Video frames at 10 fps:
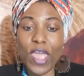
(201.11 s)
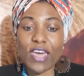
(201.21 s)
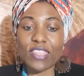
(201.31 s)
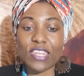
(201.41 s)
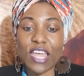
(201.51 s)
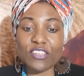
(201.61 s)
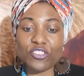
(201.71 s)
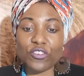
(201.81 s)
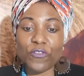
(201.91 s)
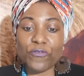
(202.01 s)
where the
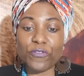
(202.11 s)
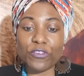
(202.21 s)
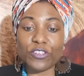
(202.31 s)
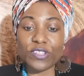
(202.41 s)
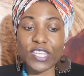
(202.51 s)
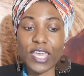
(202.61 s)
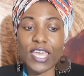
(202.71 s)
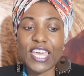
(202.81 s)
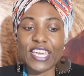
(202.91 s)
National Voodoo Day